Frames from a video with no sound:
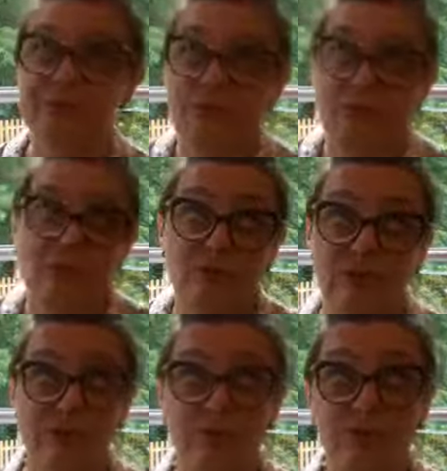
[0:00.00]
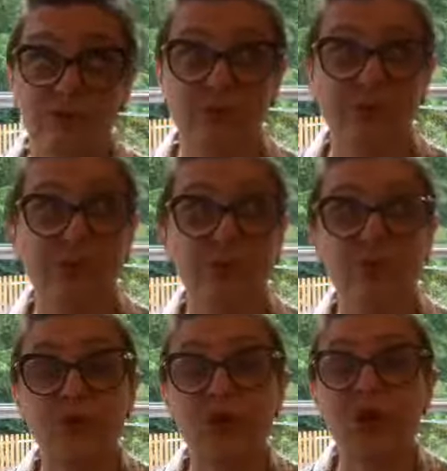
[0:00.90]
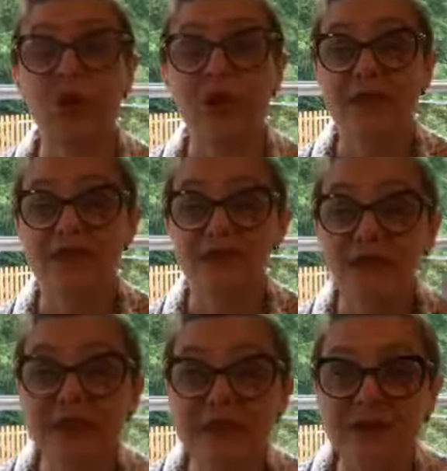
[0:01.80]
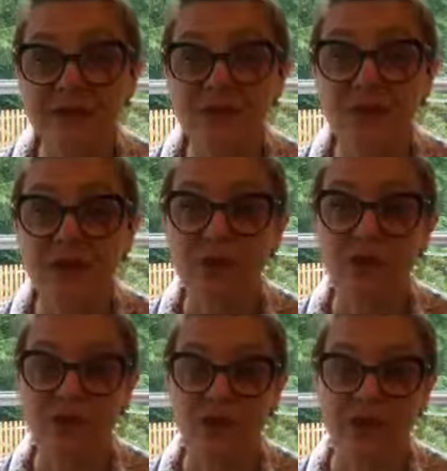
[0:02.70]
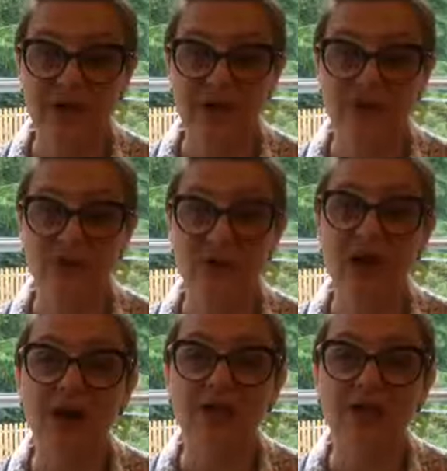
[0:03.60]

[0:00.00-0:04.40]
or with whom you think you will work, and you